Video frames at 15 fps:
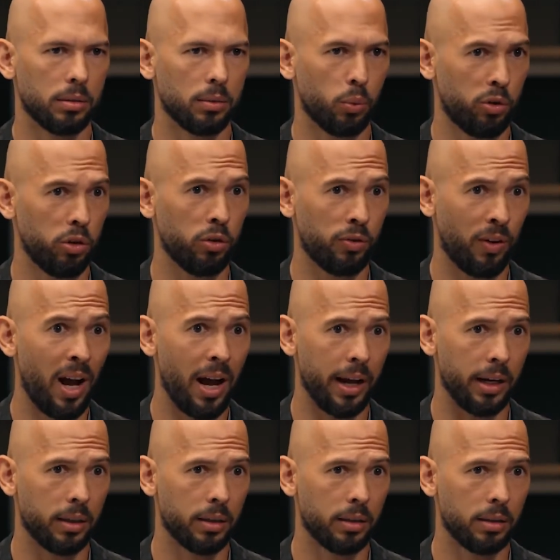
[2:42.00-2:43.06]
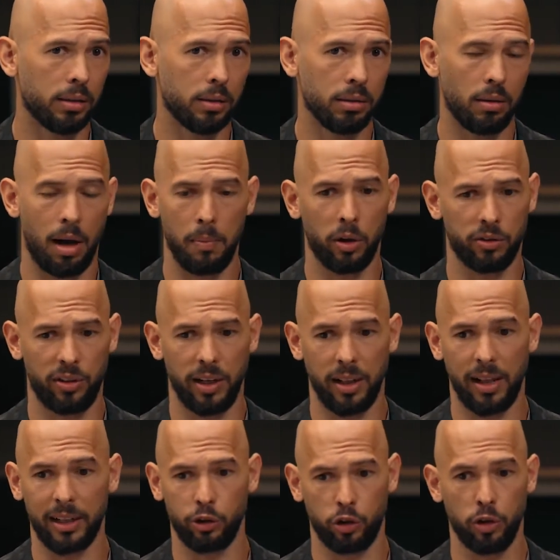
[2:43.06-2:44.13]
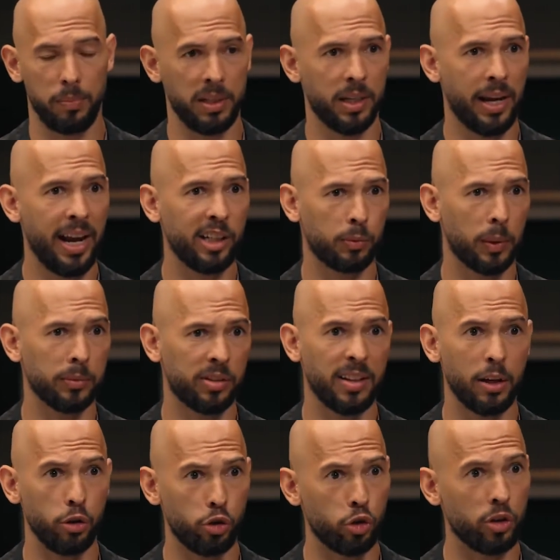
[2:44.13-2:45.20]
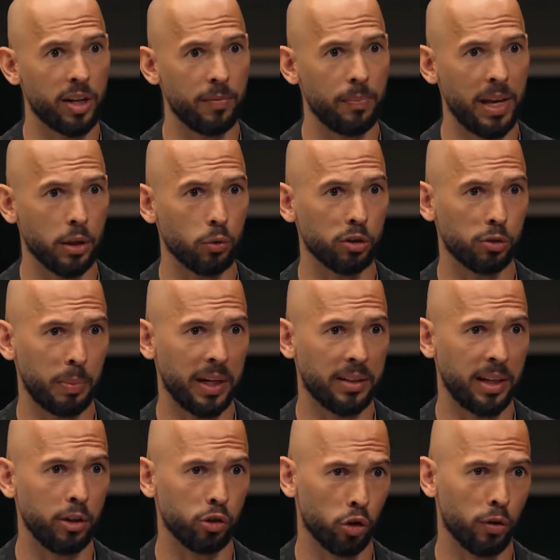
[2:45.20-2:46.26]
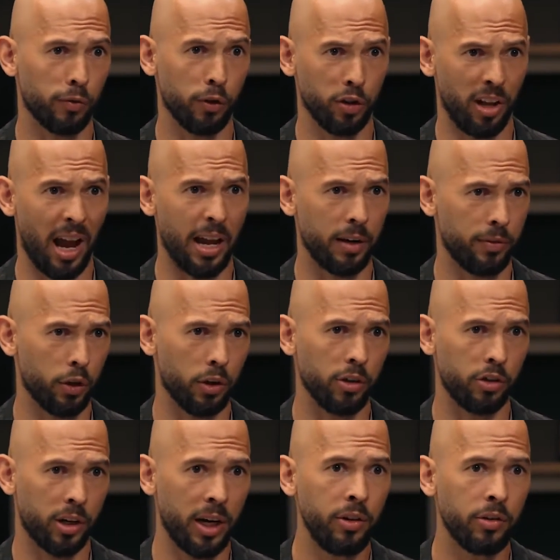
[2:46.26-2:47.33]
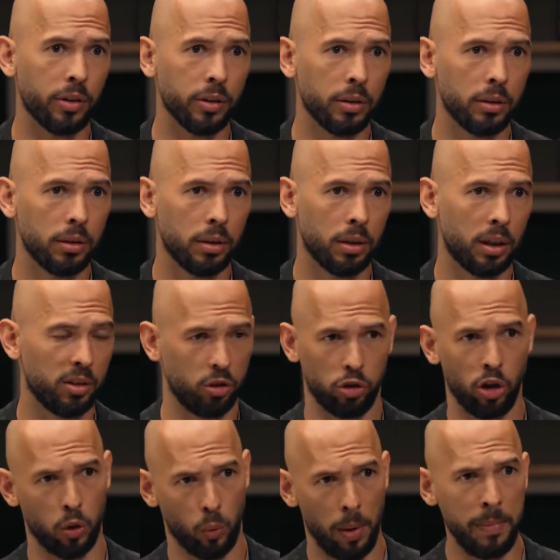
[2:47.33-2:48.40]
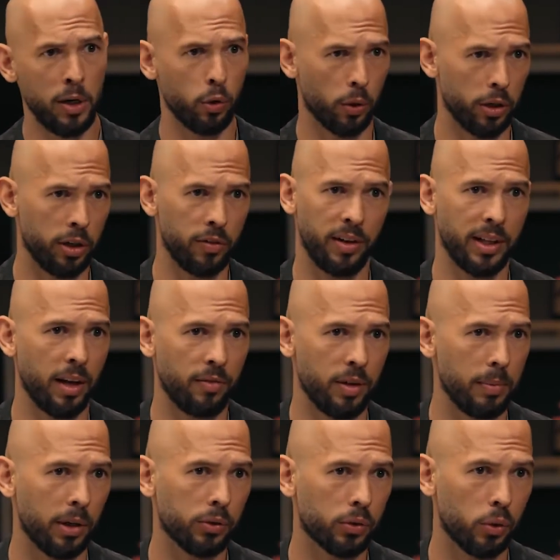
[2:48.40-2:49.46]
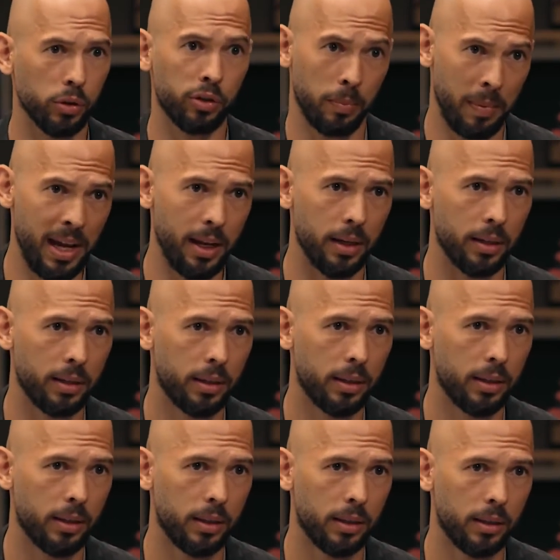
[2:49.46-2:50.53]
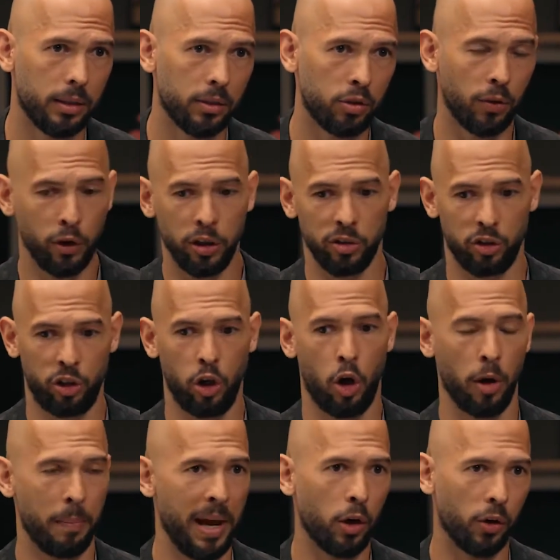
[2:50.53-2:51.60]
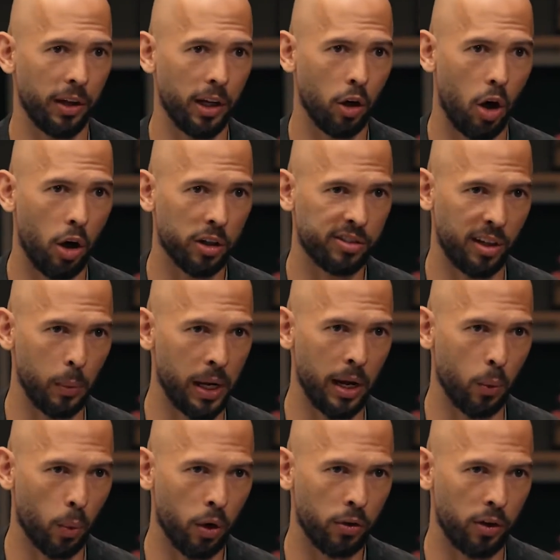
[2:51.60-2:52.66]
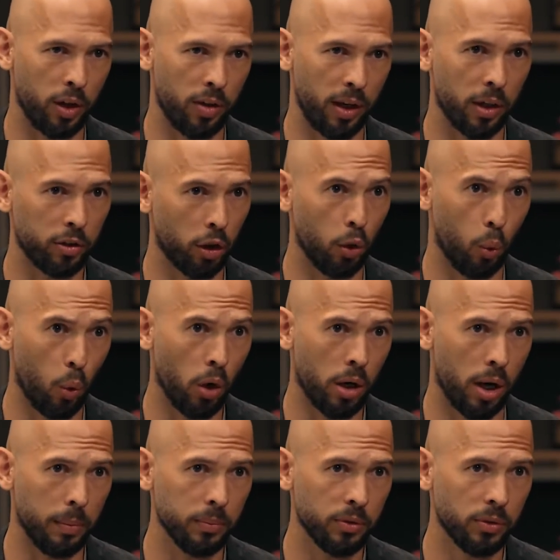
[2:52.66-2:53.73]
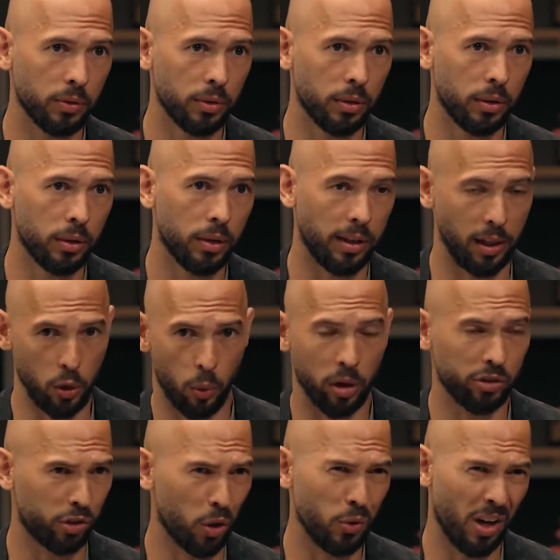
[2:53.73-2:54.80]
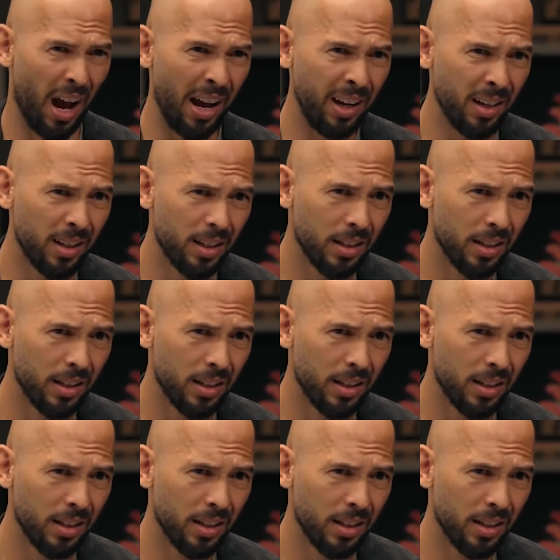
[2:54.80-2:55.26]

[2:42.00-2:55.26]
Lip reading: which is fine. I'm not saying that shouldn't be the case, but I'm saying that you should give men the respect they deserve for dying for your education. Because it's not the women who are going to defend that female school, it's the men. So if you're going to shit on men all day long and say we ain't worth anything until a war comes, and then you want us to go die?